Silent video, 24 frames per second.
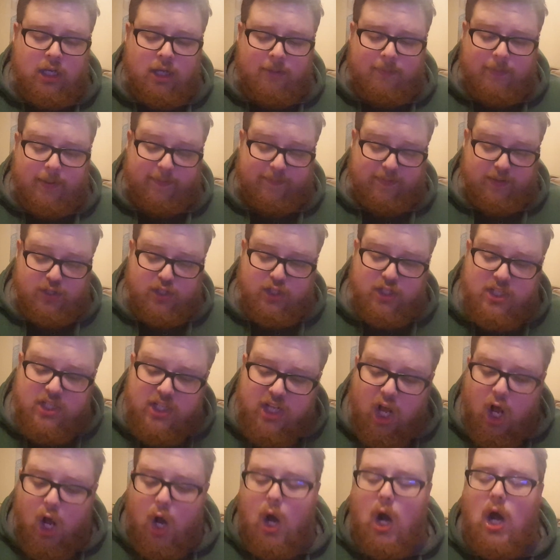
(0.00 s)
But if you just
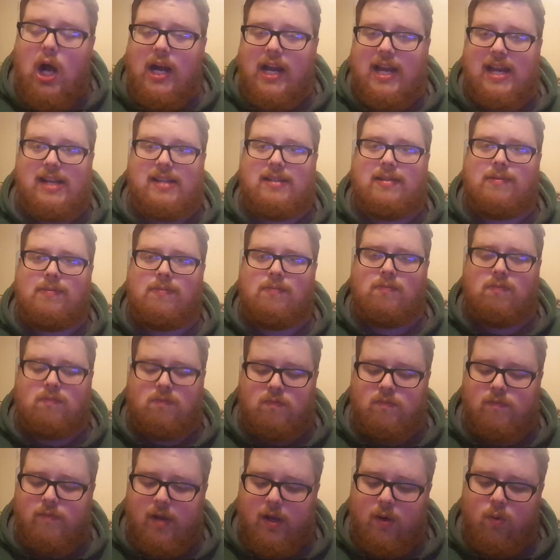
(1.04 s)
caught it
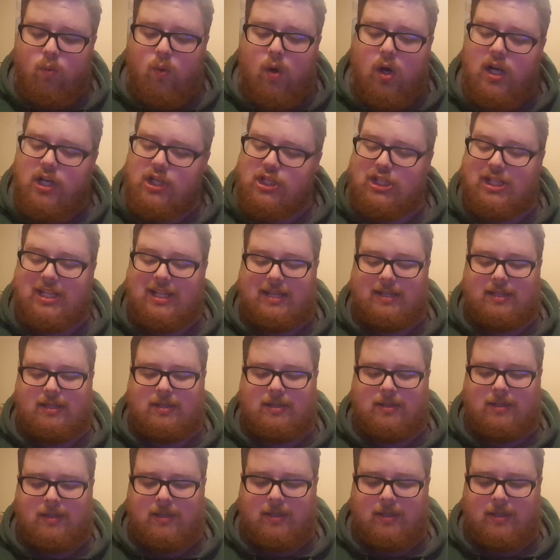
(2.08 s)
and watched it,